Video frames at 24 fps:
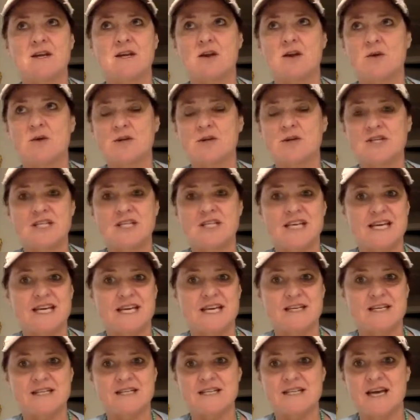and notice
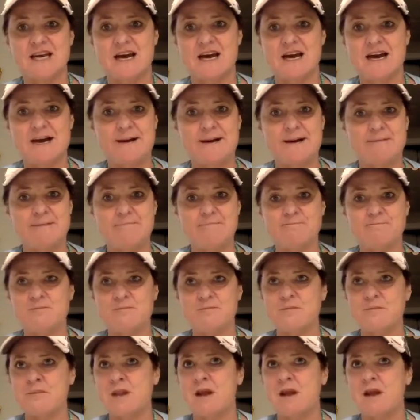things
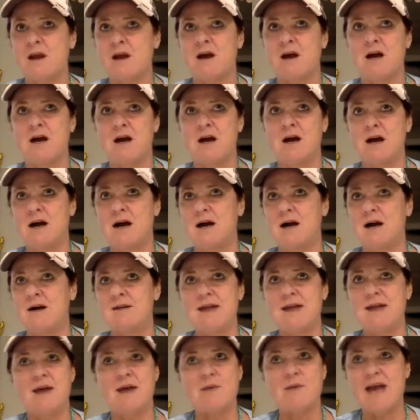
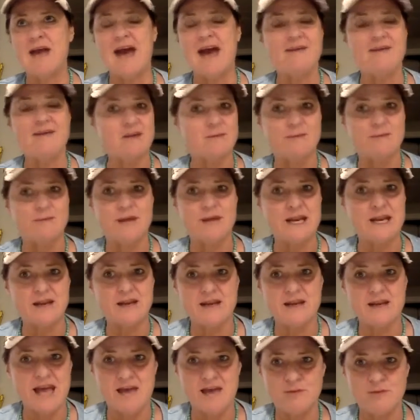that we haven't
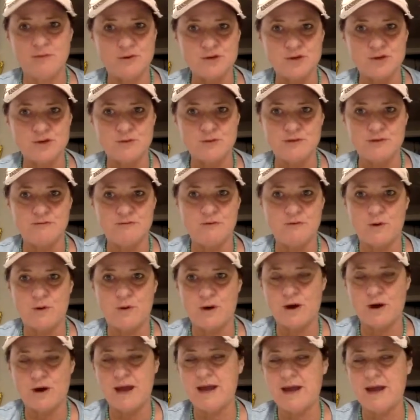been able to before.